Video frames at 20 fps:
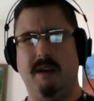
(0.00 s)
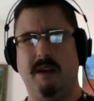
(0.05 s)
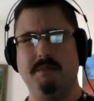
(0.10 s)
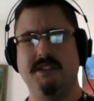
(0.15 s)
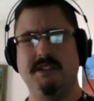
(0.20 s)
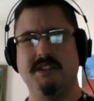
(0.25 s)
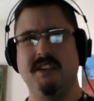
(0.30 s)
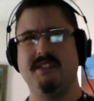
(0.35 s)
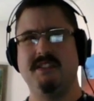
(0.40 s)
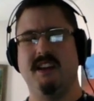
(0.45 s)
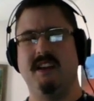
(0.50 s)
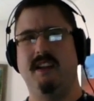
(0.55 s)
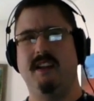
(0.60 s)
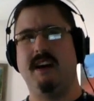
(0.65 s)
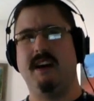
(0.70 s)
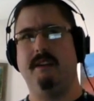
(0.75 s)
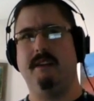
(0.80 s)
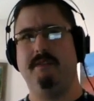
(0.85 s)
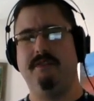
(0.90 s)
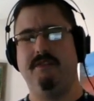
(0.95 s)
I'm sensing a
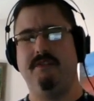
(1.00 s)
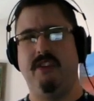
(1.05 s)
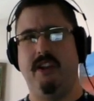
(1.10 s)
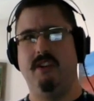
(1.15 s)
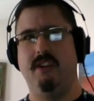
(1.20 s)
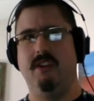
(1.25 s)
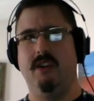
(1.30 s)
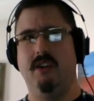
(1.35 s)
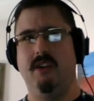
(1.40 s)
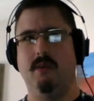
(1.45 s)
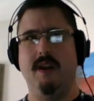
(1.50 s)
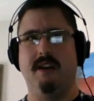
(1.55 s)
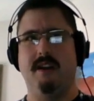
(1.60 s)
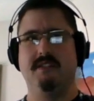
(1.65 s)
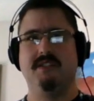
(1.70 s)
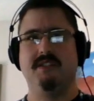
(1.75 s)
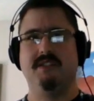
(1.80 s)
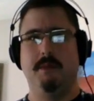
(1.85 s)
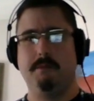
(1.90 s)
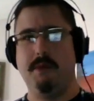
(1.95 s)
lot of fear
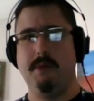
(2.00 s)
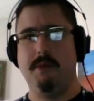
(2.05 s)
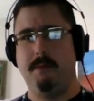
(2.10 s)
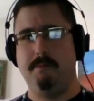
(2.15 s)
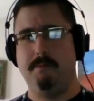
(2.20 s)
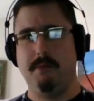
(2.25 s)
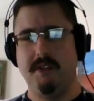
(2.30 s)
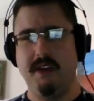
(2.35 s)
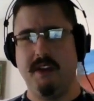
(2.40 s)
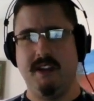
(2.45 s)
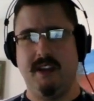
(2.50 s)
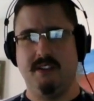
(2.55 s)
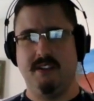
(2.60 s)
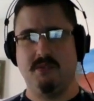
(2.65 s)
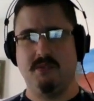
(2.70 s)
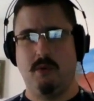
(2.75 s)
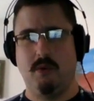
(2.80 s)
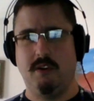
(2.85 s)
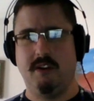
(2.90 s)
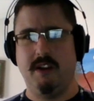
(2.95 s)
around some of the people that
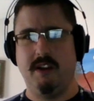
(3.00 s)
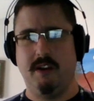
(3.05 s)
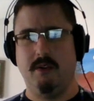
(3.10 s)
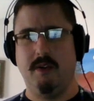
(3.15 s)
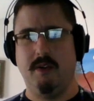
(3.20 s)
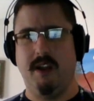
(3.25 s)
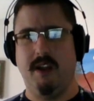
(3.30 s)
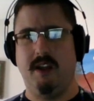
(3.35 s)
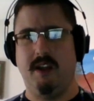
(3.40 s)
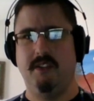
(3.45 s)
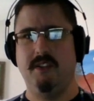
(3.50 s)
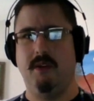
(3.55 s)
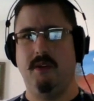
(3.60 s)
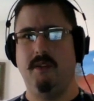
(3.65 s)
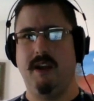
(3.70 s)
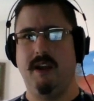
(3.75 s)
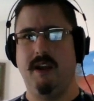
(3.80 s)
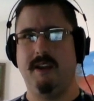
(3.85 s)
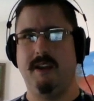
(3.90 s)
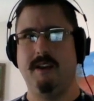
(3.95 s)
he's working around,
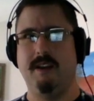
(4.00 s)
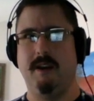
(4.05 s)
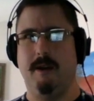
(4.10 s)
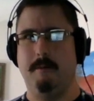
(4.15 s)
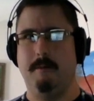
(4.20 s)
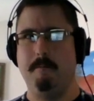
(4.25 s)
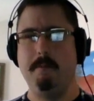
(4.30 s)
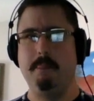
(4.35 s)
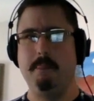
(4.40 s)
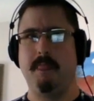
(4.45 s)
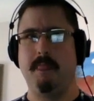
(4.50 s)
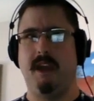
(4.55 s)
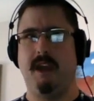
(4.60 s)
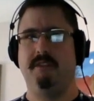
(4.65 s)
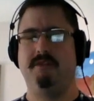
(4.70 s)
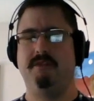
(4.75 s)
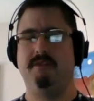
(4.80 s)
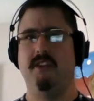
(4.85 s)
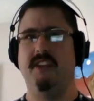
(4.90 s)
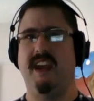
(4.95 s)
though.
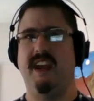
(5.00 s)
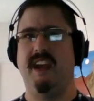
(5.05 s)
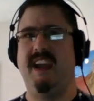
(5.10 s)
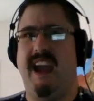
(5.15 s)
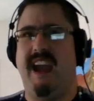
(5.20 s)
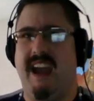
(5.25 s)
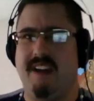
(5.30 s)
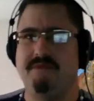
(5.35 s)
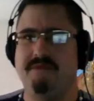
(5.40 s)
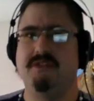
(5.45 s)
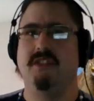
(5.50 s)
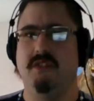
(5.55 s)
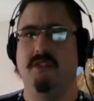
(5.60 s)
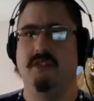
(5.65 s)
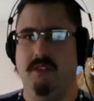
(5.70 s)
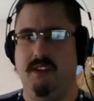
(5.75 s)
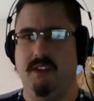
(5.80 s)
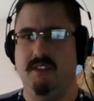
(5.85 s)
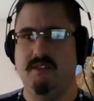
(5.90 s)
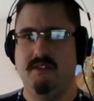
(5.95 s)
They feel they have to
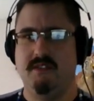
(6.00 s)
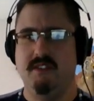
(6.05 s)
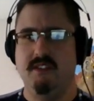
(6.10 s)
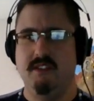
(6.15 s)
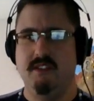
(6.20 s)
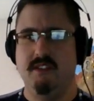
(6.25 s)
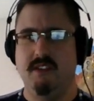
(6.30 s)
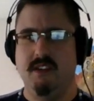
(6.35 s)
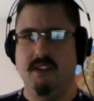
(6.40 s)
do this.